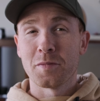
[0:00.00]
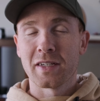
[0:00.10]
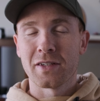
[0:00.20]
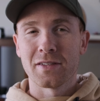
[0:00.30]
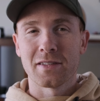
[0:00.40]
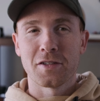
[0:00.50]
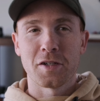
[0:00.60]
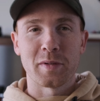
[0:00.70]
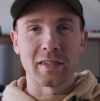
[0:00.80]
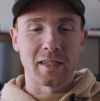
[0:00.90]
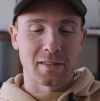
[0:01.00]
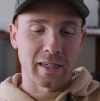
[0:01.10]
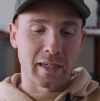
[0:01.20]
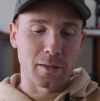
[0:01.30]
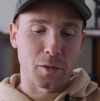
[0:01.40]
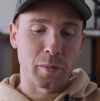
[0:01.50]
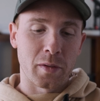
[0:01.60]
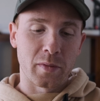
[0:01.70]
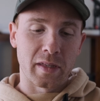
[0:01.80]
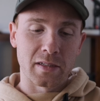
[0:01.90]
because shipping does take a little
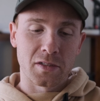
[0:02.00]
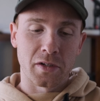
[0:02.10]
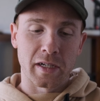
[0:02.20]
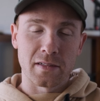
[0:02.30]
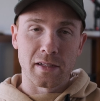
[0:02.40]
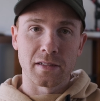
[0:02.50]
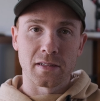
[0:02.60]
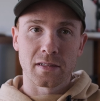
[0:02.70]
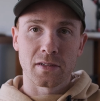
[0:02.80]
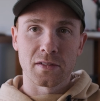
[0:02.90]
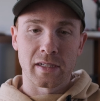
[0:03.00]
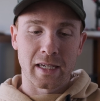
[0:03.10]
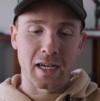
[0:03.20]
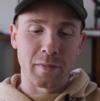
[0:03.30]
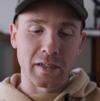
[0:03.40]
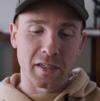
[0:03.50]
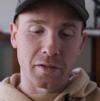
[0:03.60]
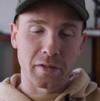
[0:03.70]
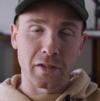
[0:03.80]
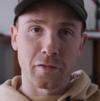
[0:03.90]
bit with these Chinese lenses because they're coming
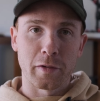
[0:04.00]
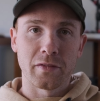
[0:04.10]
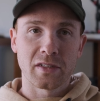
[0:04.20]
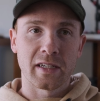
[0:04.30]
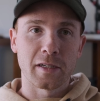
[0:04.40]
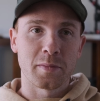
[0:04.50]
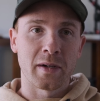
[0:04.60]
generally from overseas.